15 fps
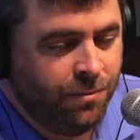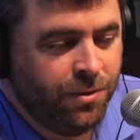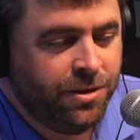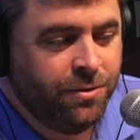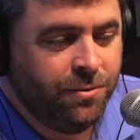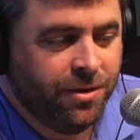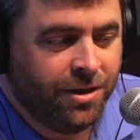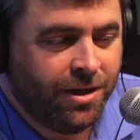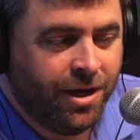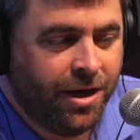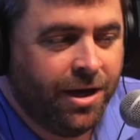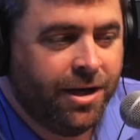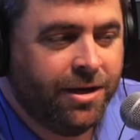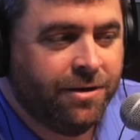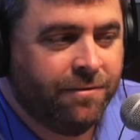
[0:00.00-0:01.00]
we do a
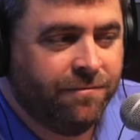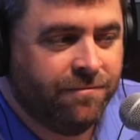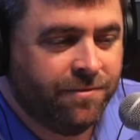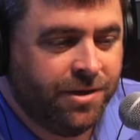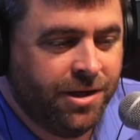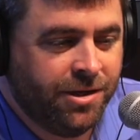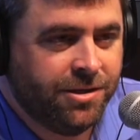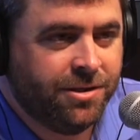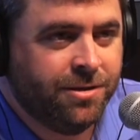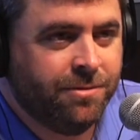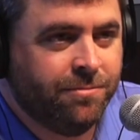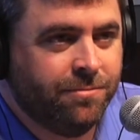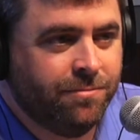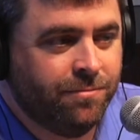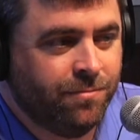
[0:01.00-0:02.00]
lot of
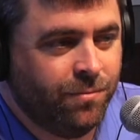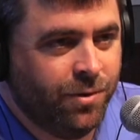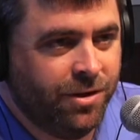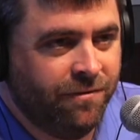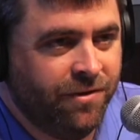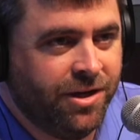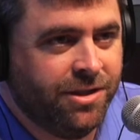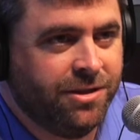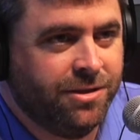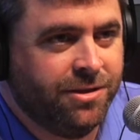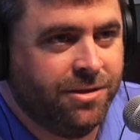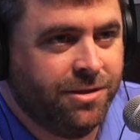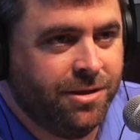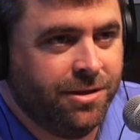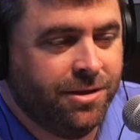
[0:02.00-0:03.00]
custom
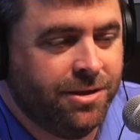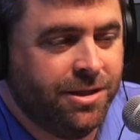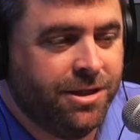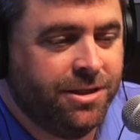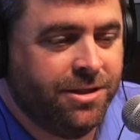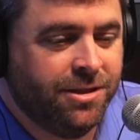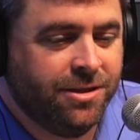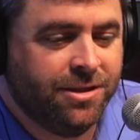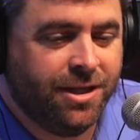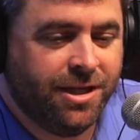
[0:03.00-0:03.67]
renovations and additions.